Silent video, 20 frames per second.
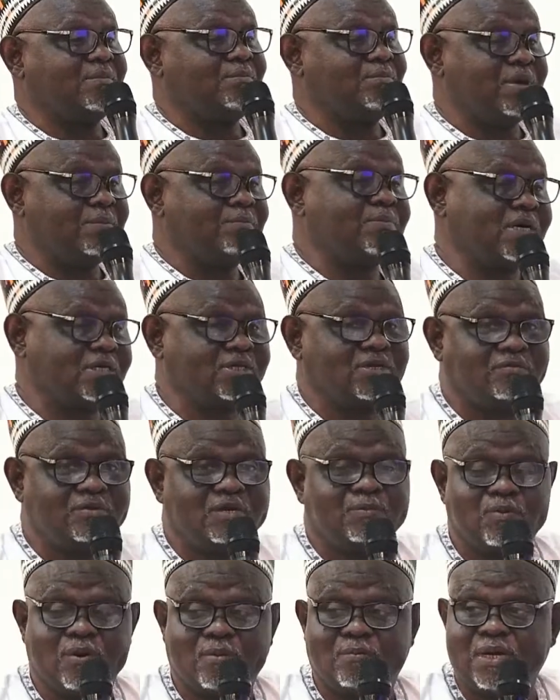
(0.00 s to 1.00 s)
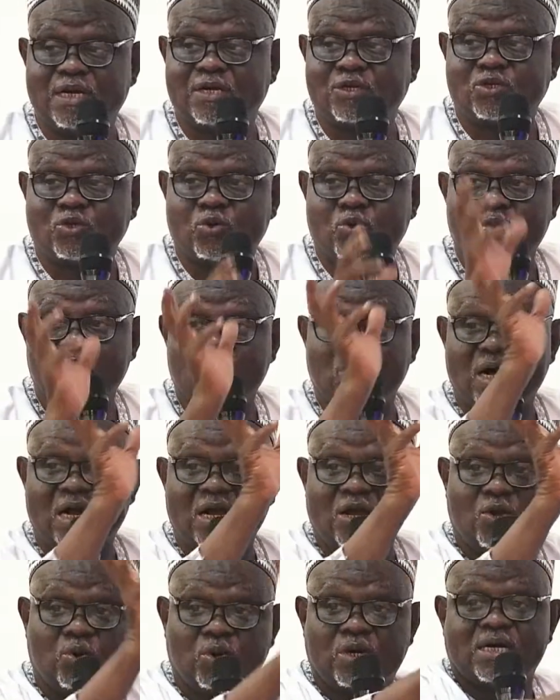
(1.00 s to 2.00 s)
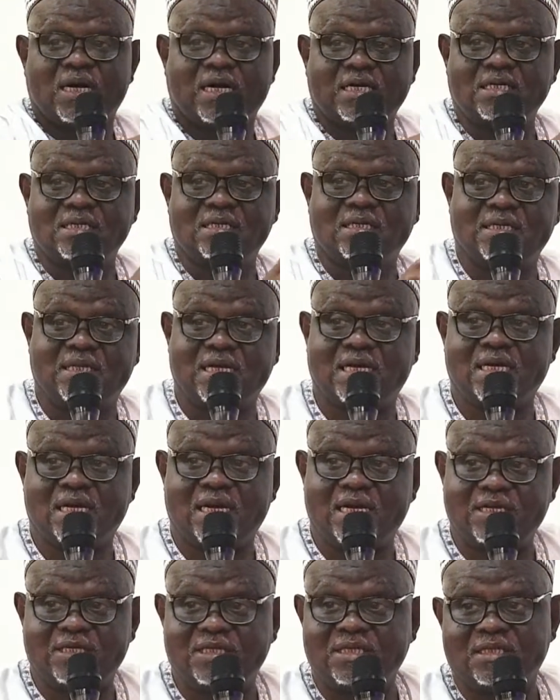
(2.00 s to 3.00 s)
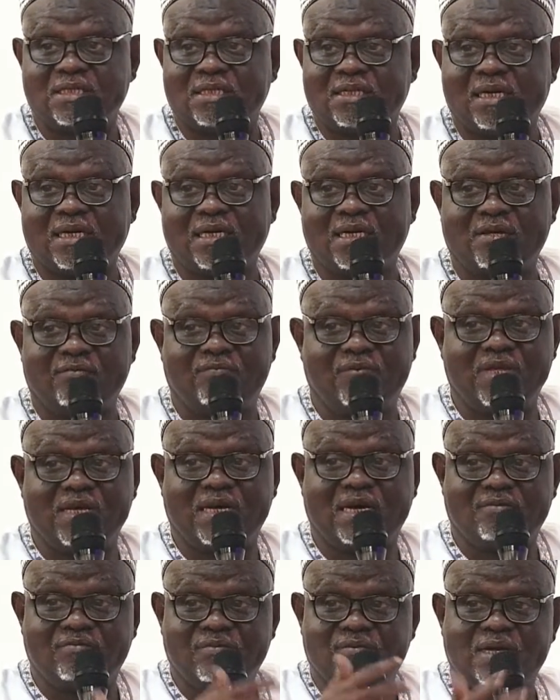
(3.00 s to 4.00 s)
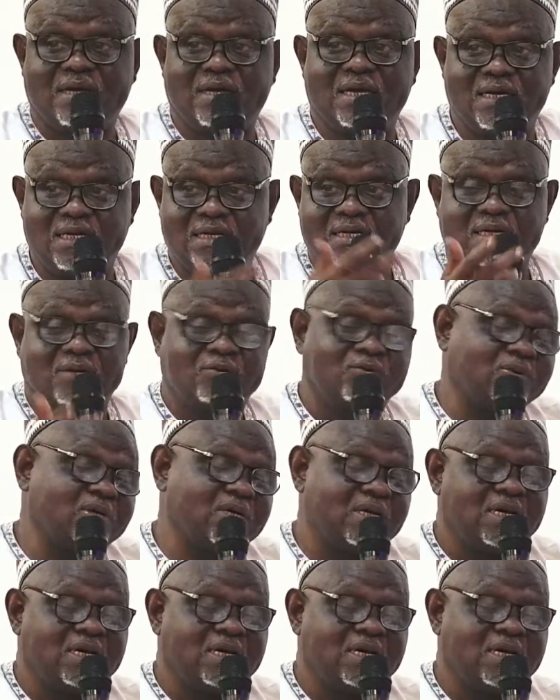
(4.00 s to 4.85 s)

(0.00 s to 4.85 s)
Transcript: members of the public to go and look at that list, and if they have anything